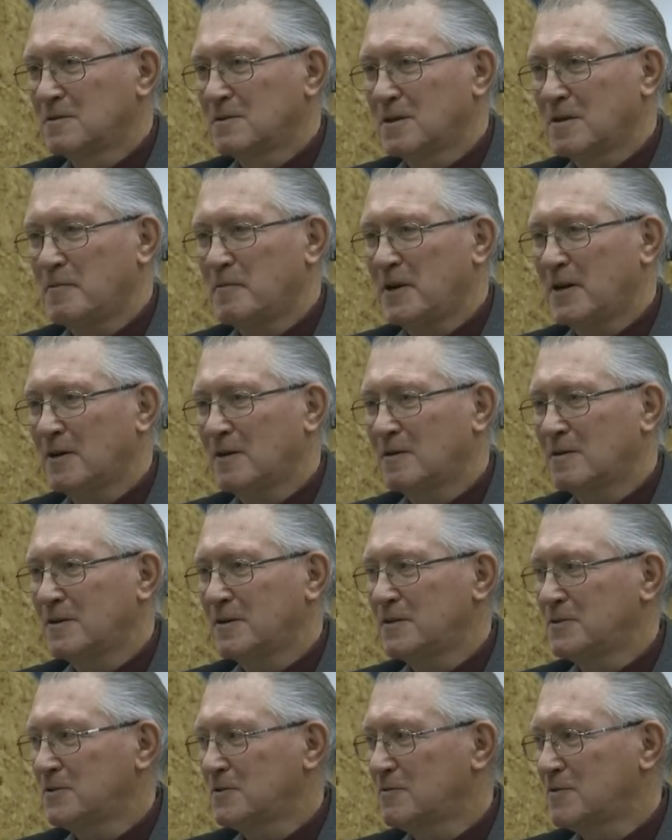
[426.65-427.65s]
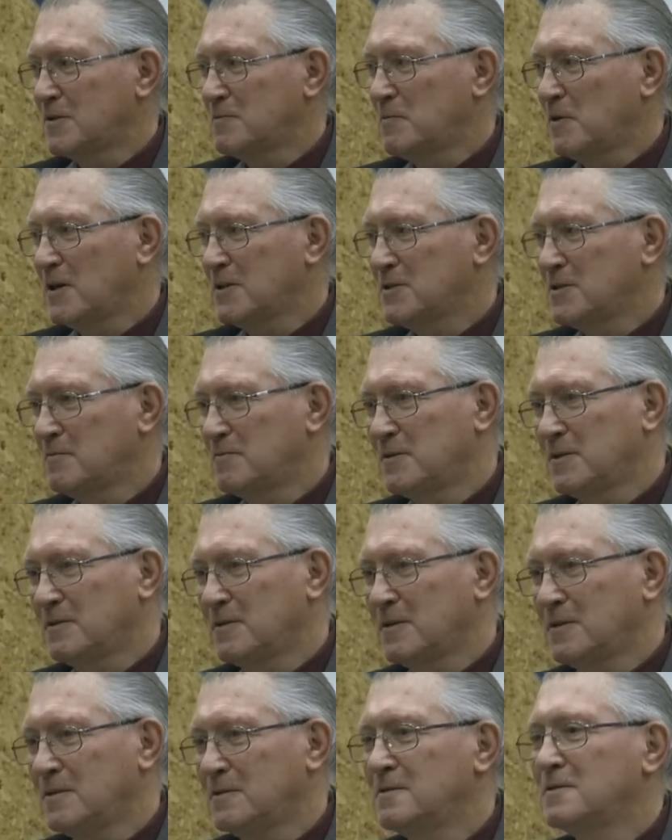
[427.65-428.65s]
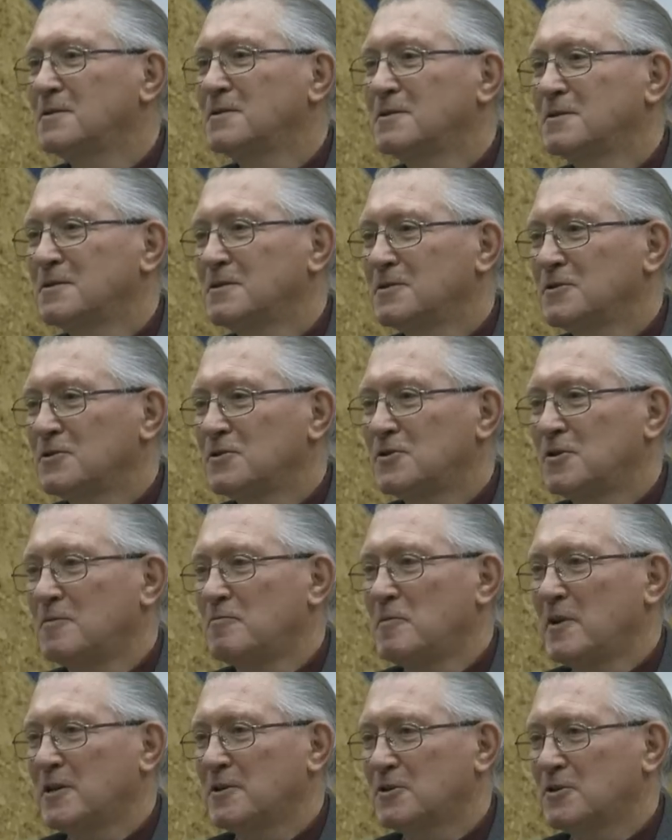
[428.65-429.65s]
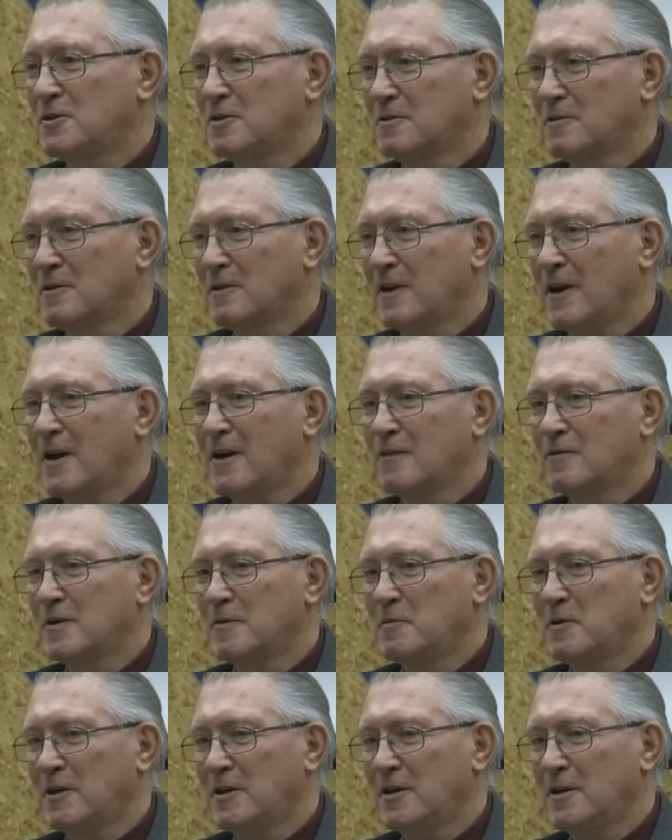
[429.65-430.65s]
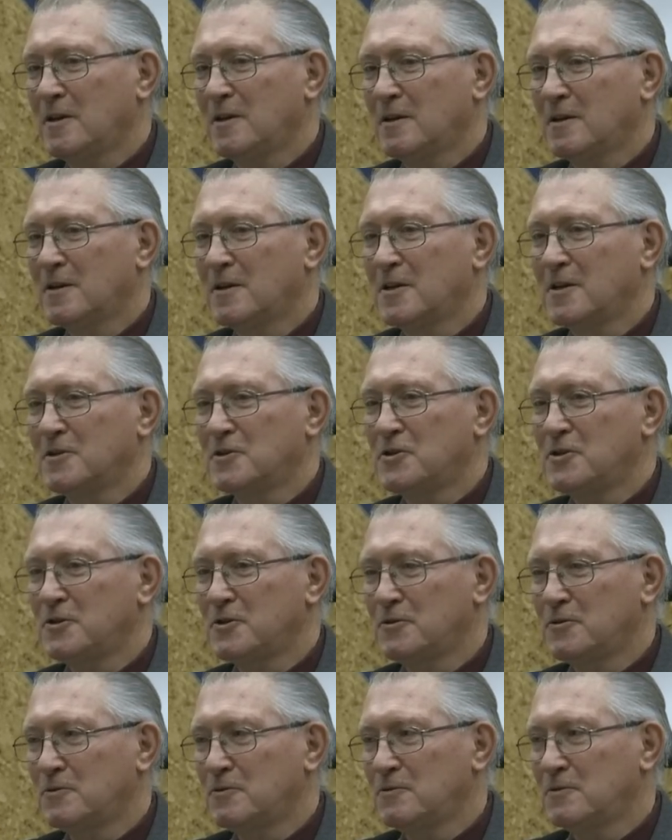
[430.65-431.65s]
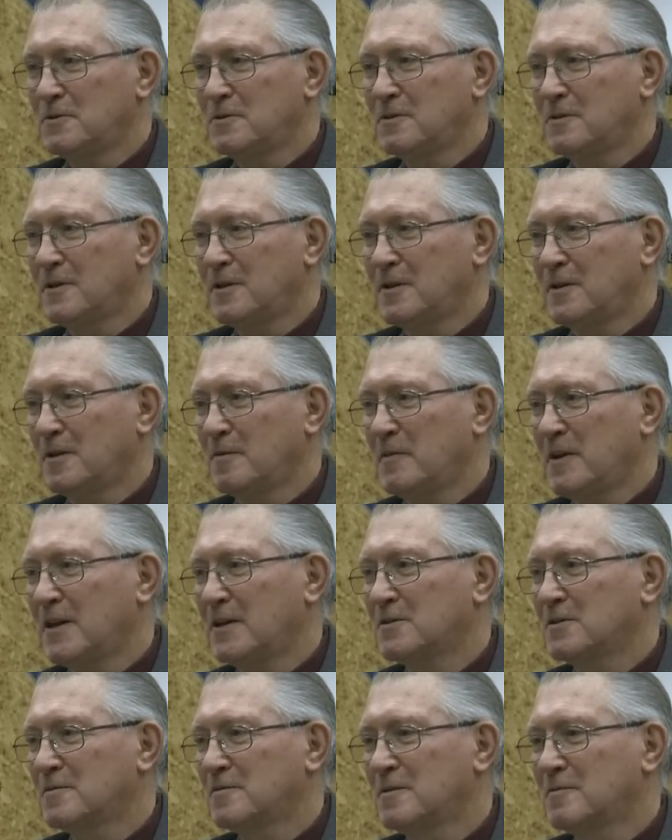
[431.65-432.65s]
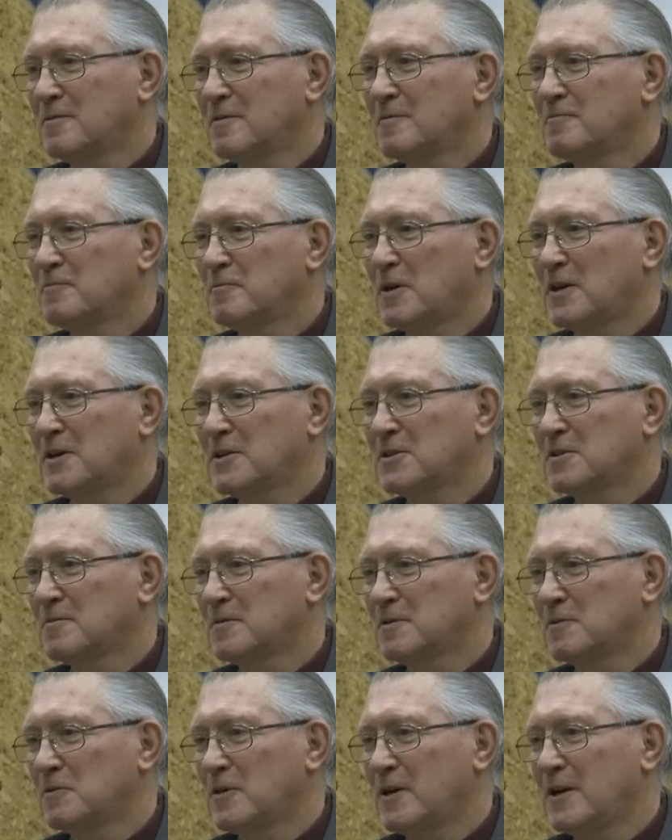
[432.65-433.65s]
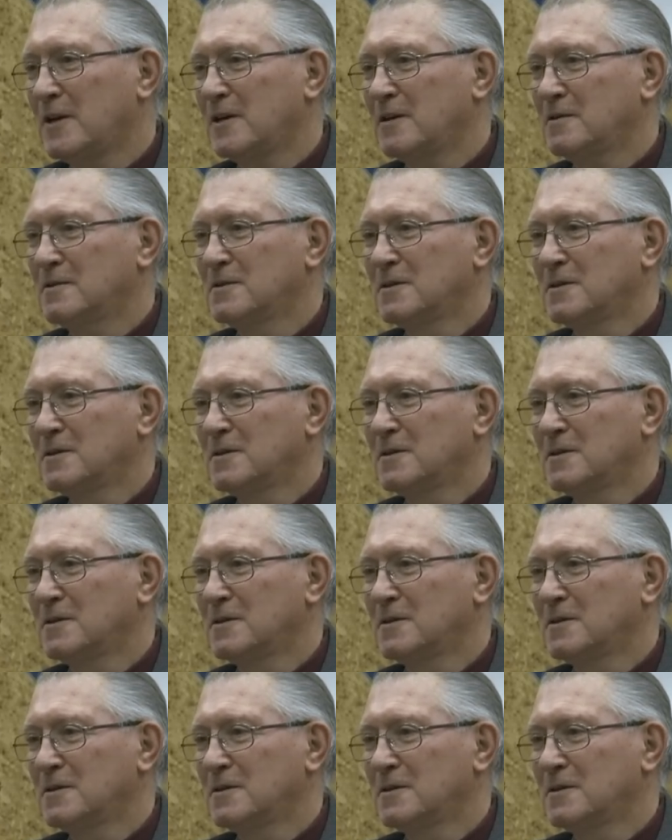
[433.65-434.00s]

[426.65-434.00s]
The mayor is the responsibility to make sure that everybody gets used in the best possible way.